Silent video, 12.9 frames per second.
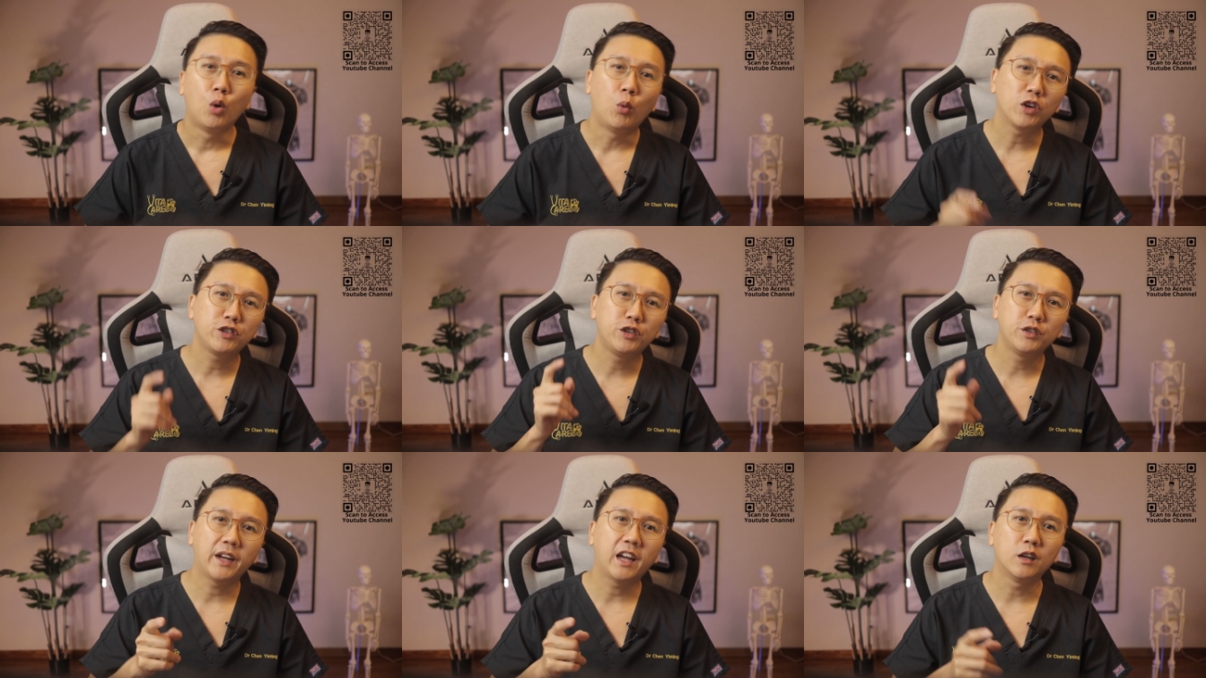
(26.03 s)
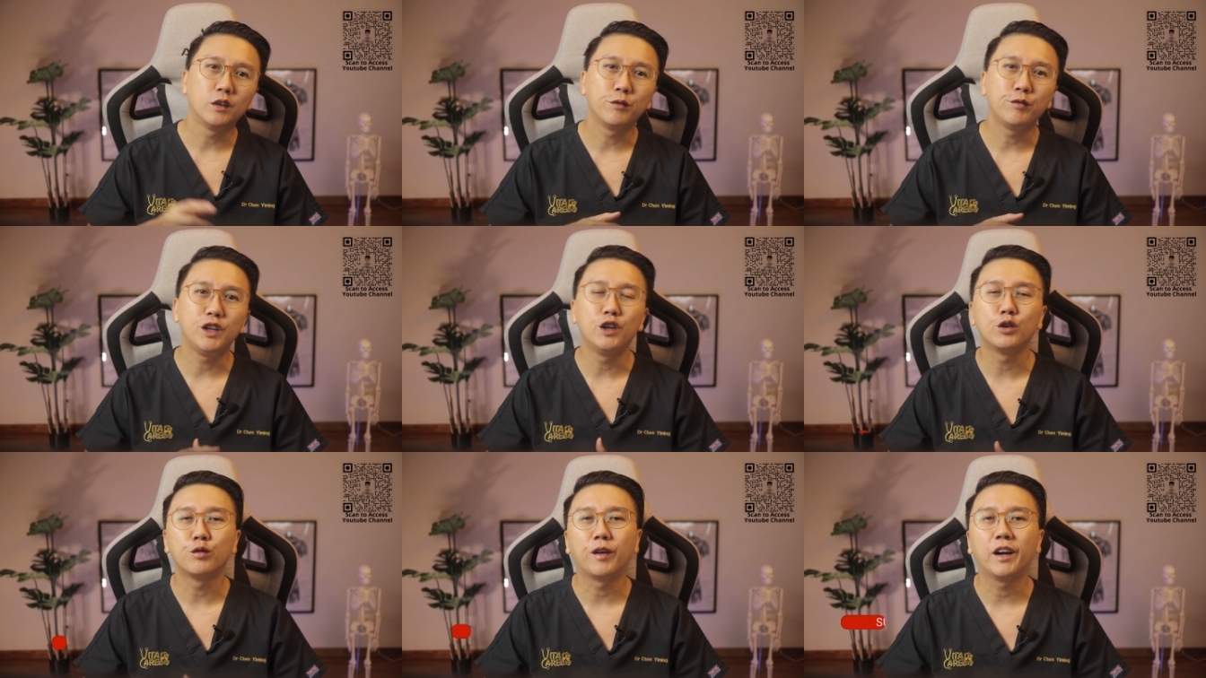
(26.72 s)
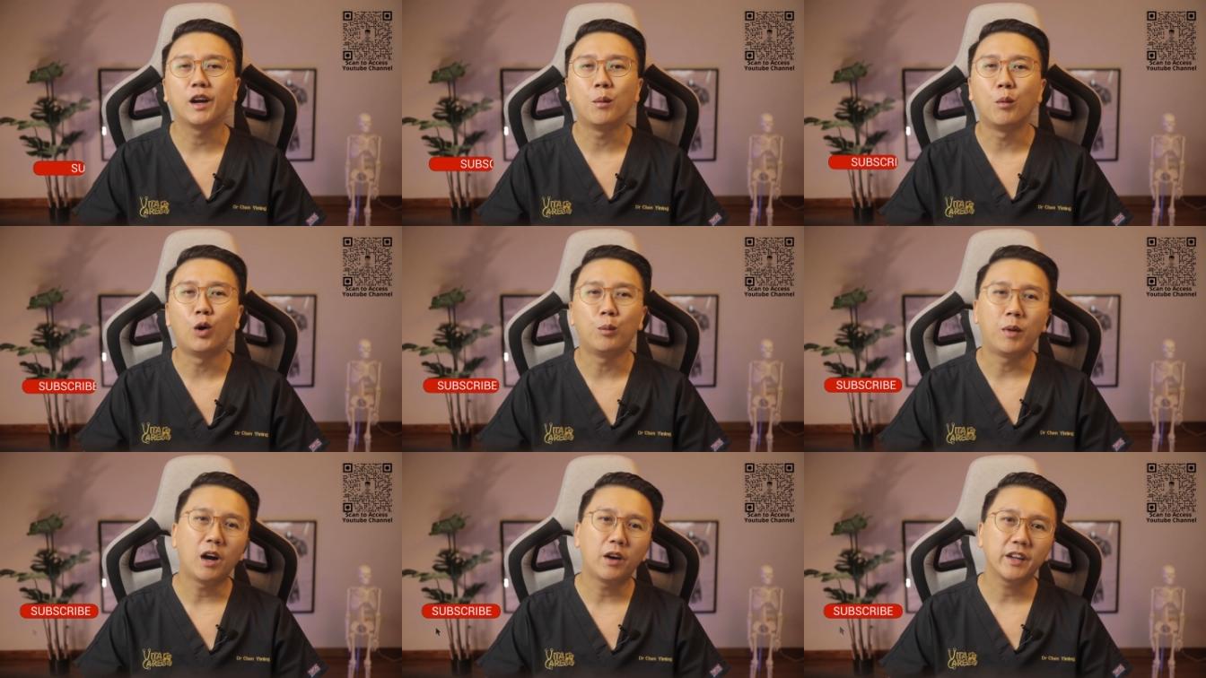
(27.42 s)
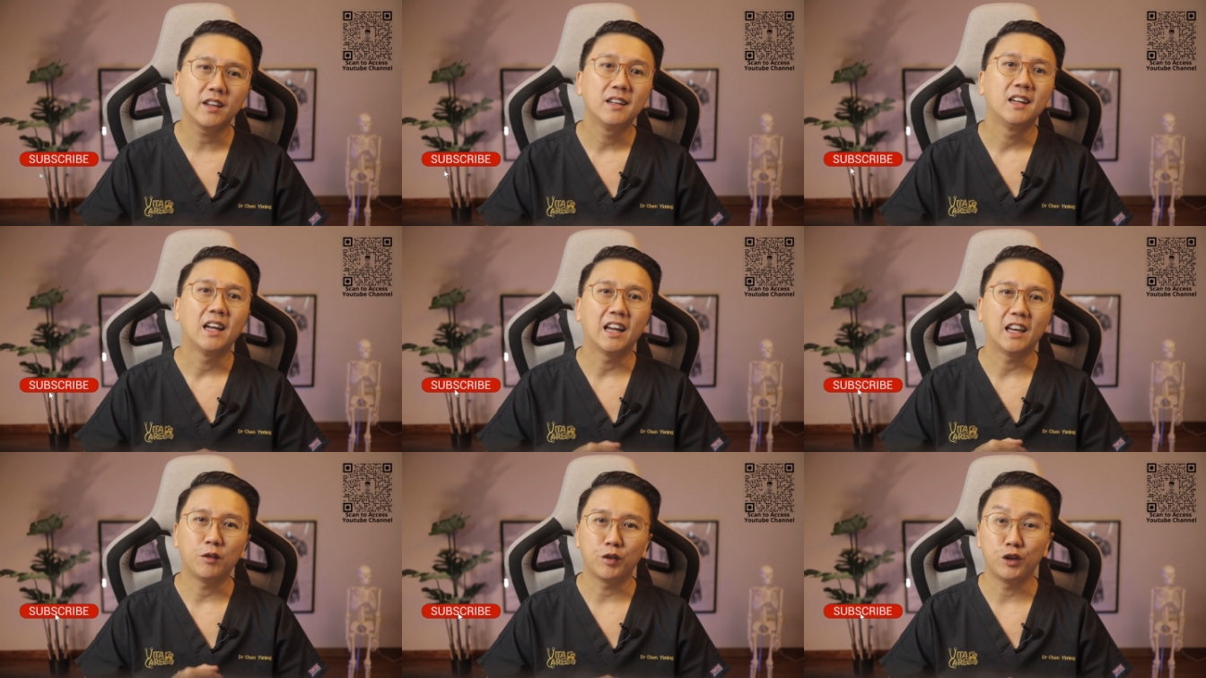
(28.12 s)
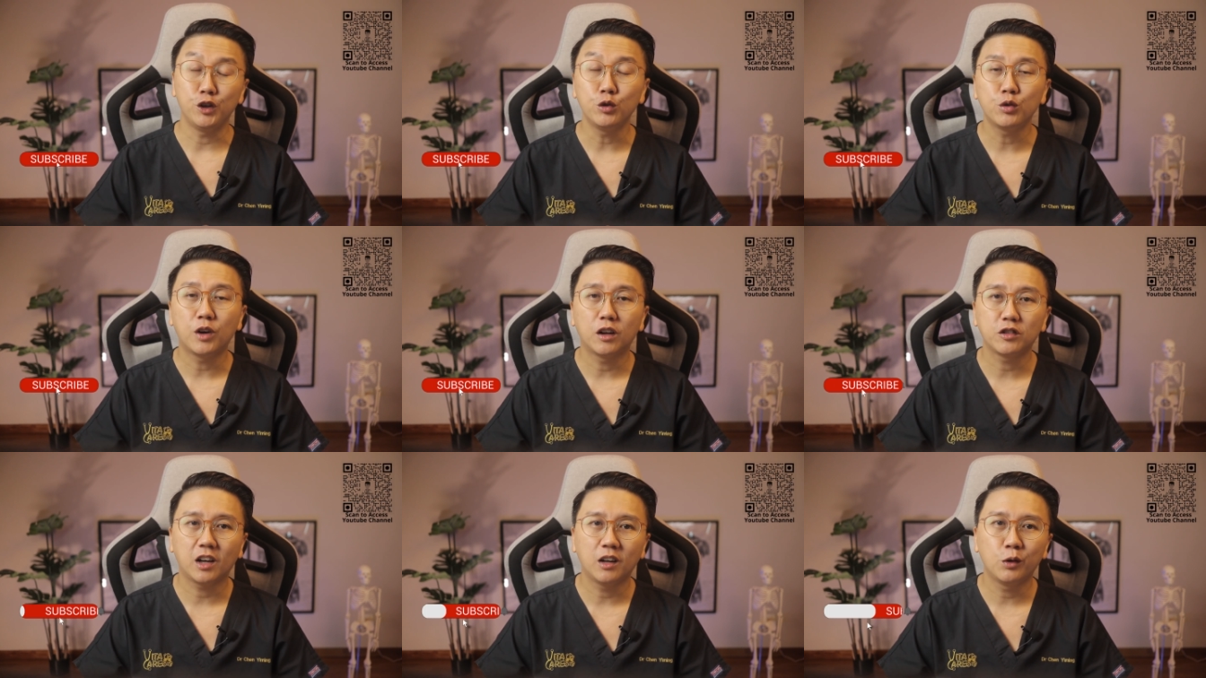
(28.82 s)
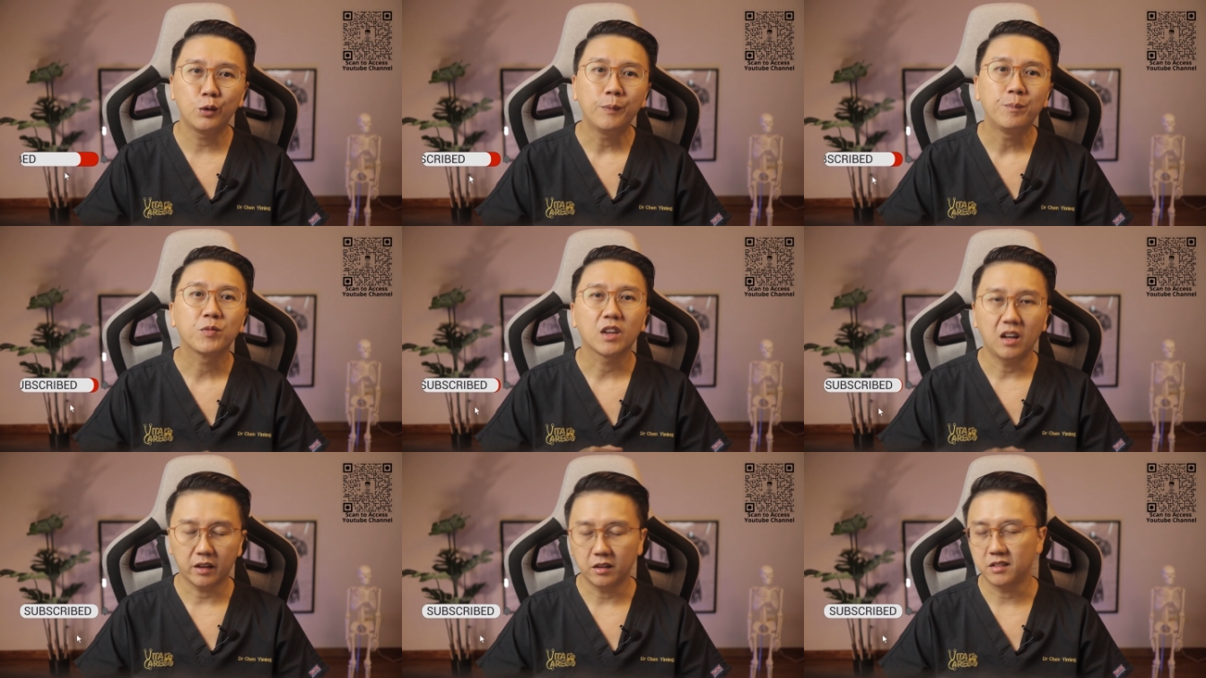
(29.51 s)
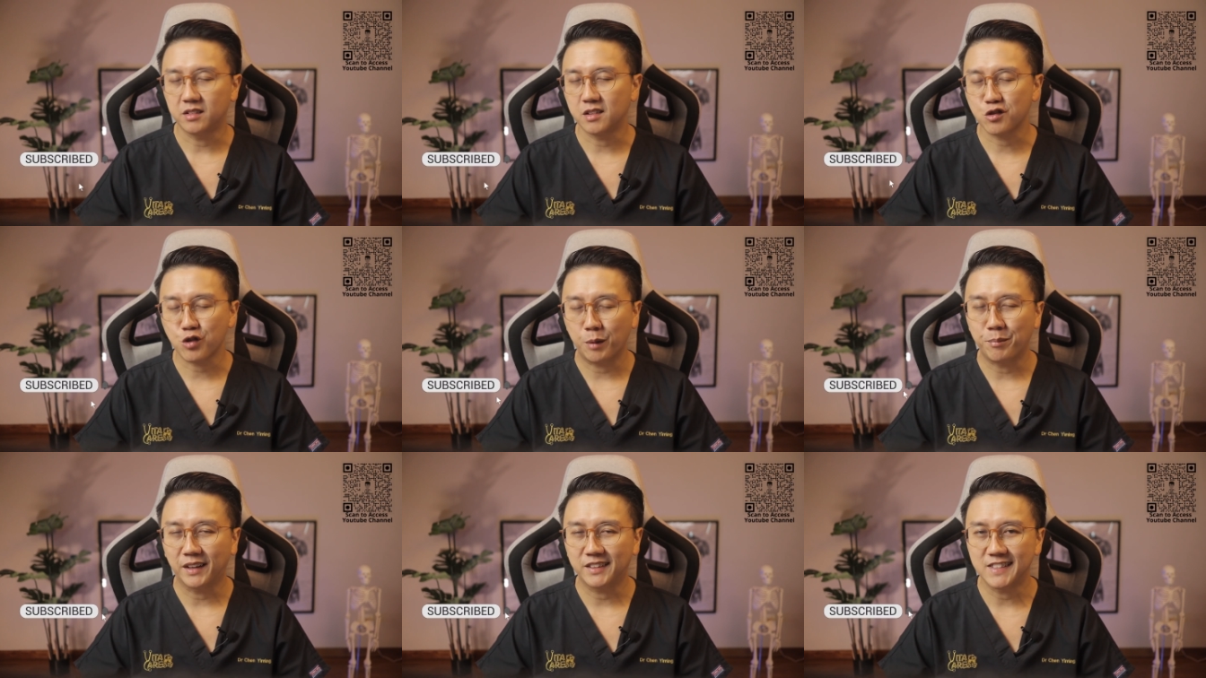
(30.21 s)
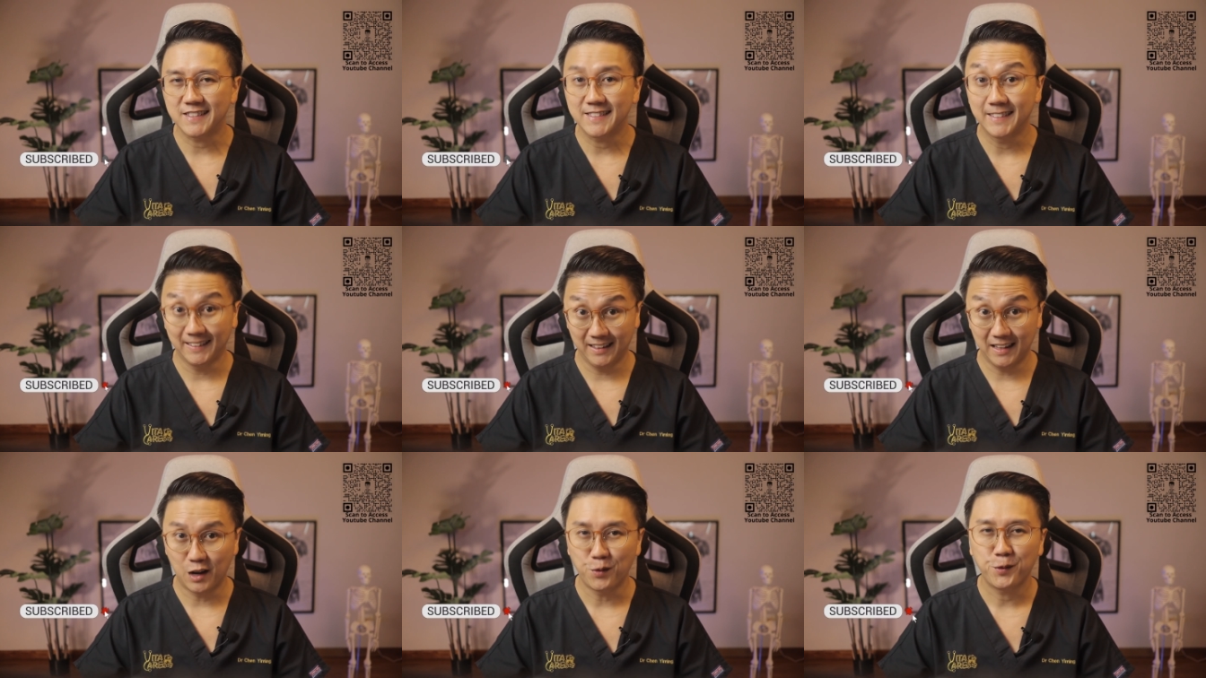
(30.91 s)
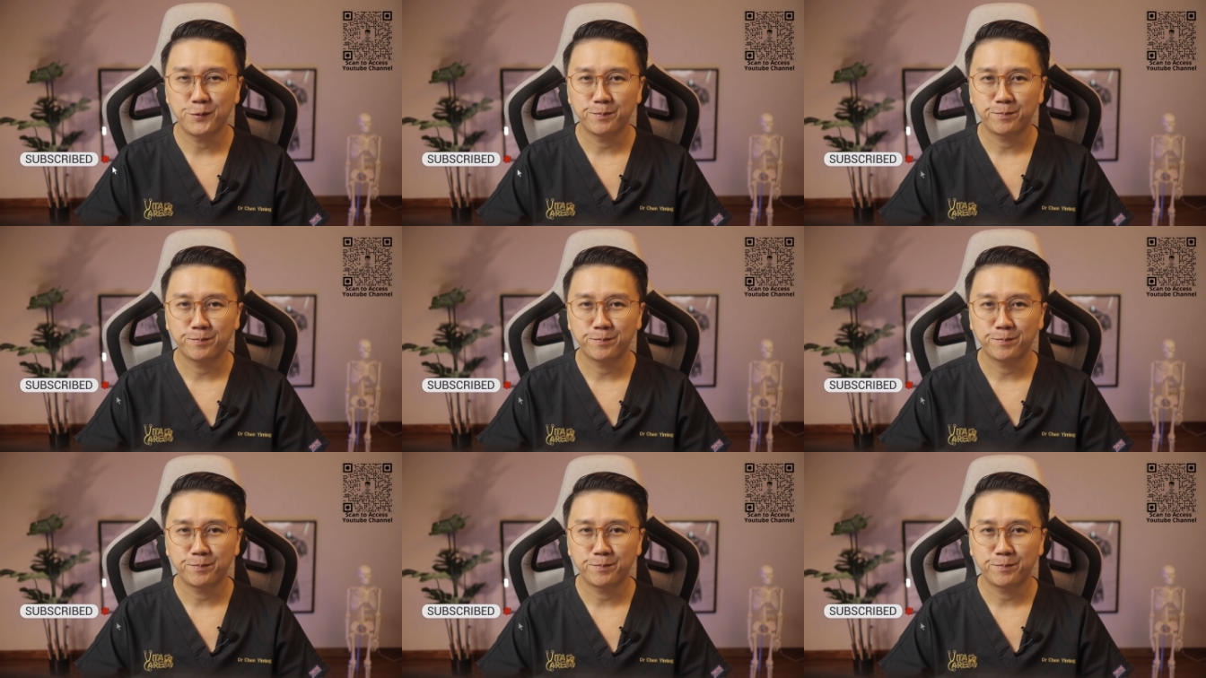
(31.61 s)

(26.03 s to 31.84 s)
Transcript: Watch till the end of the video to find out more about it, and if you're new to our channel, click on the subscribe button now.